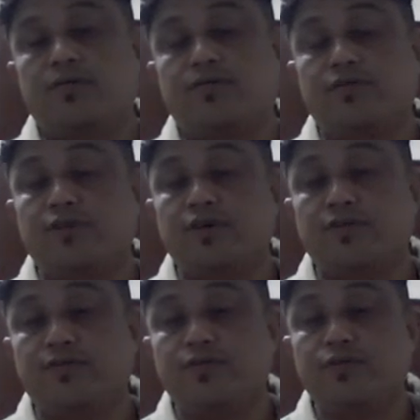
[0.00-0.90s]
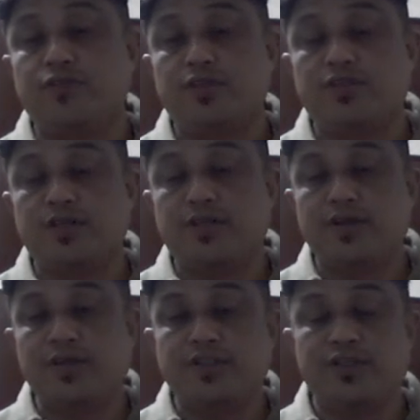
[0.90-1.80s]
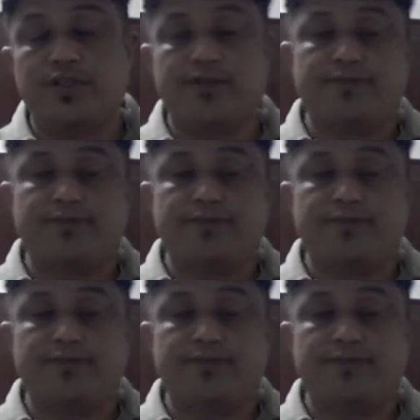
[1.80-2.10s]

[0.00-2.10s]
for the future generation.